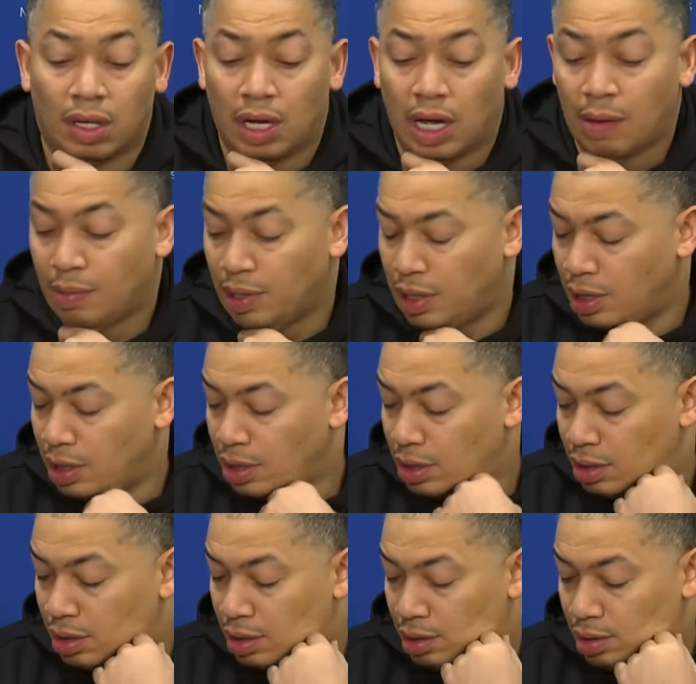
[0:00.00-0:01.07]
I
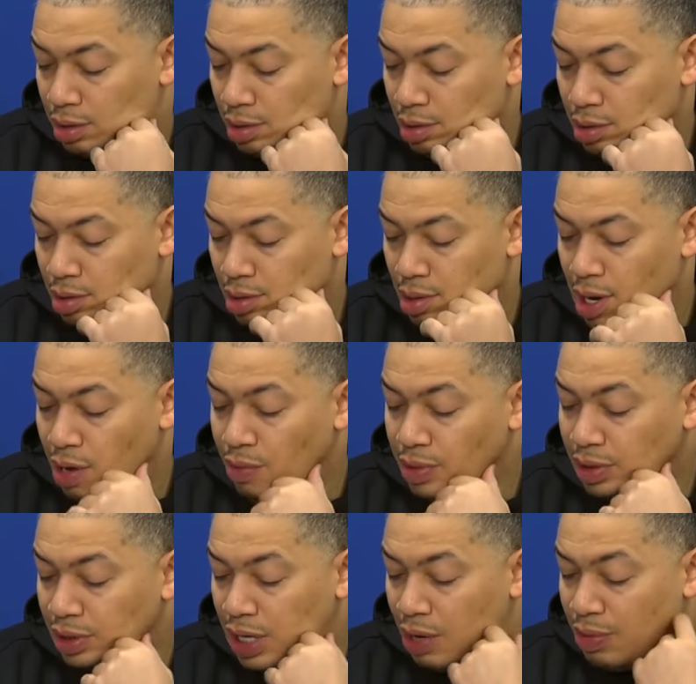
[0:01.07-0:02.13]
mean, I
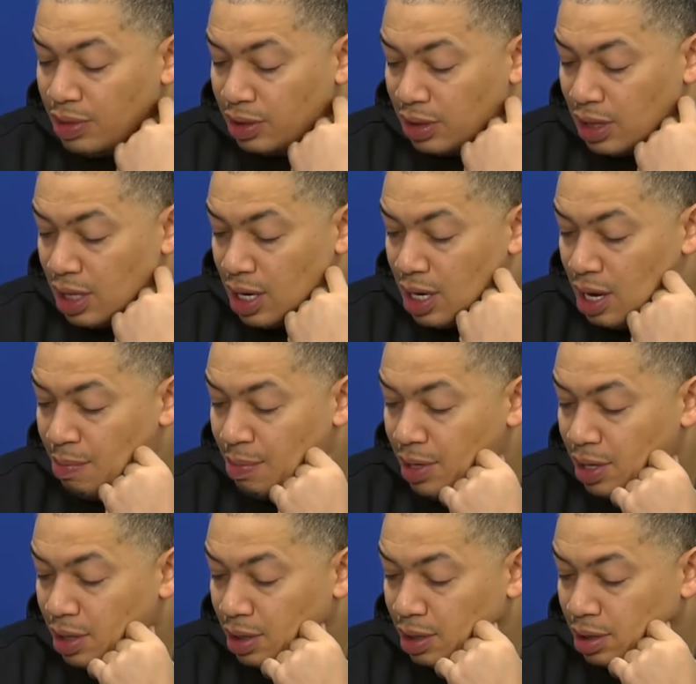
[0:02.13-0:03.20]
wouldn't say that. I
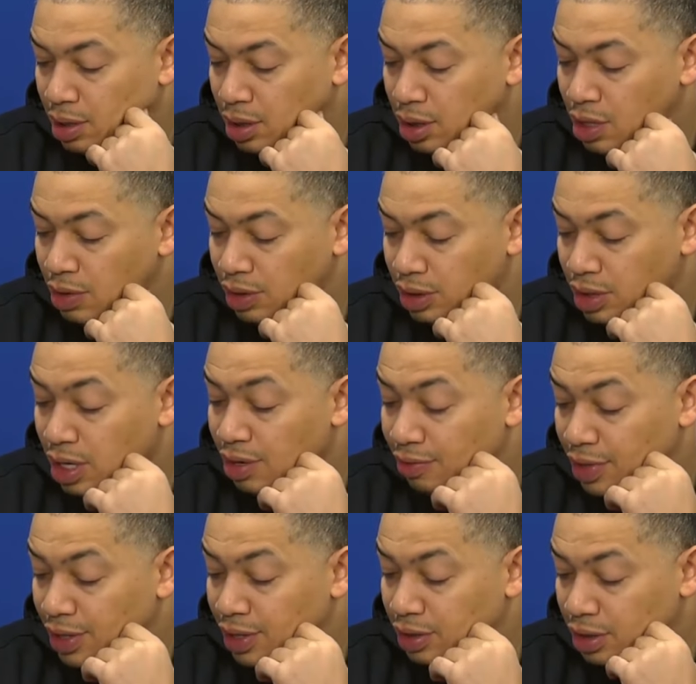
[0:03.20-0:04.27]
mean, you know, it's
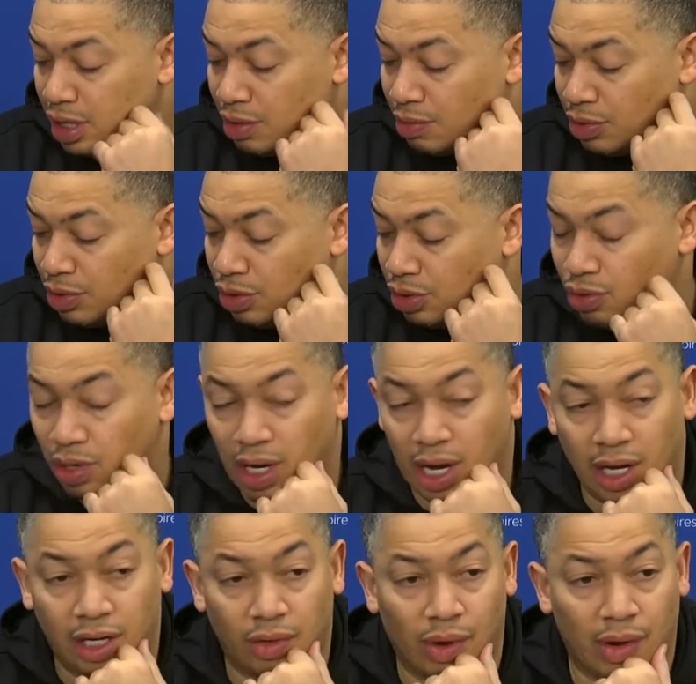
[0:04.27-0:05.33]
tough, like you said, when you're
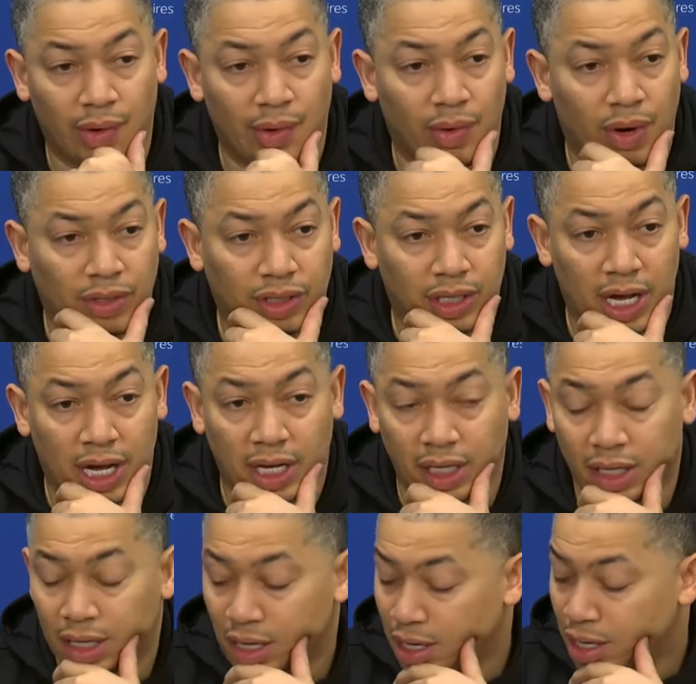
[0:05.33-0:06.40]
shorthanded the way we were tonight.
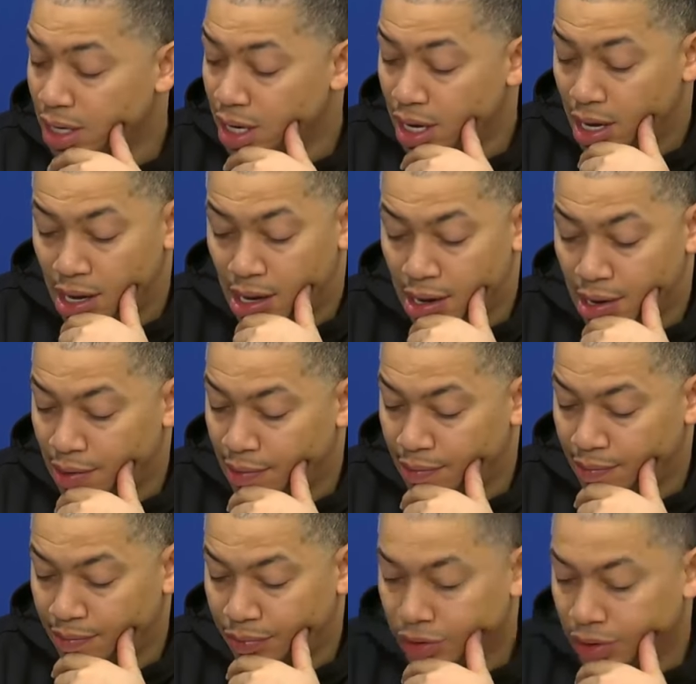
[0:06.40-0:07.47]

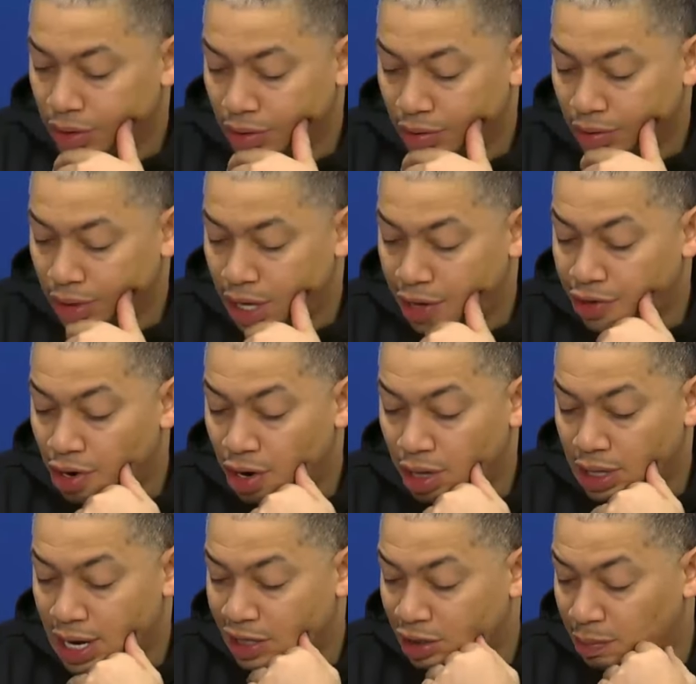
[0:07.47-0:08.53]
You know, I thought our
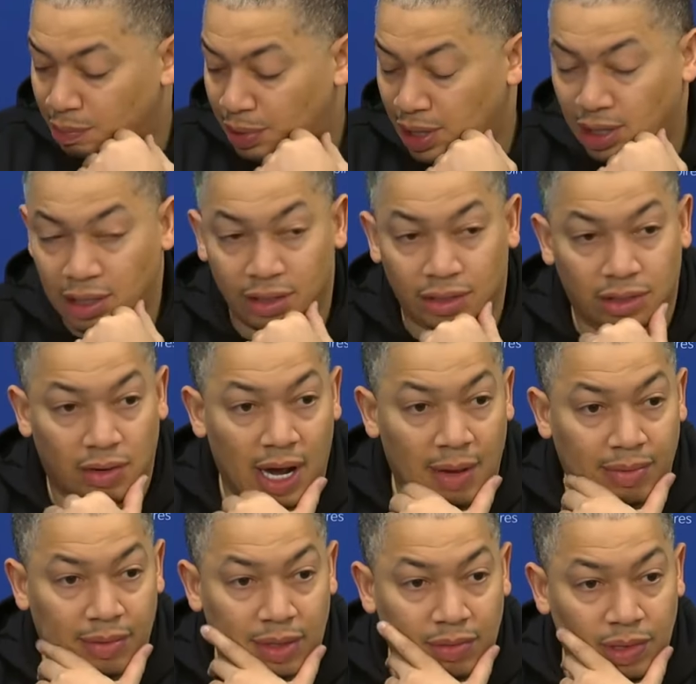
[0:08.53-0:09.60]
guys competed and
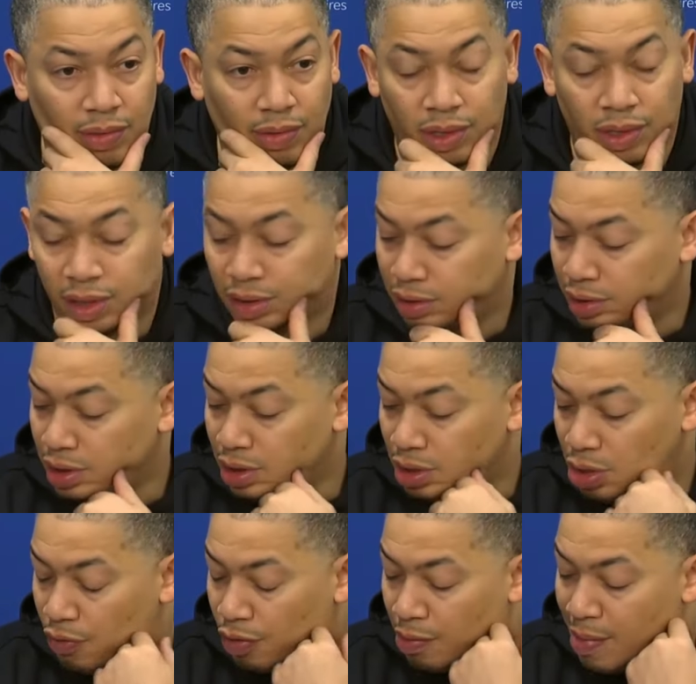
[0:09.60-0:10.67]
scrapped, and we were just, you know,
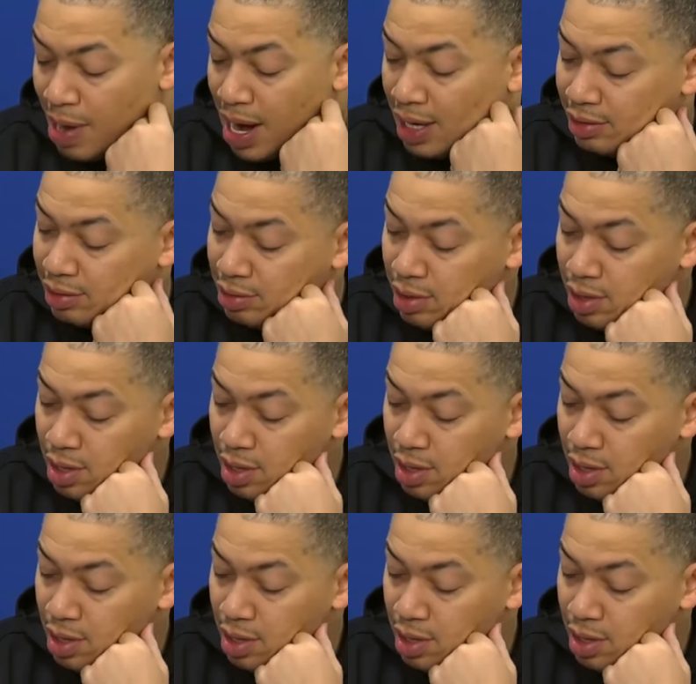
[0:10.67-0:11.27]
overmatched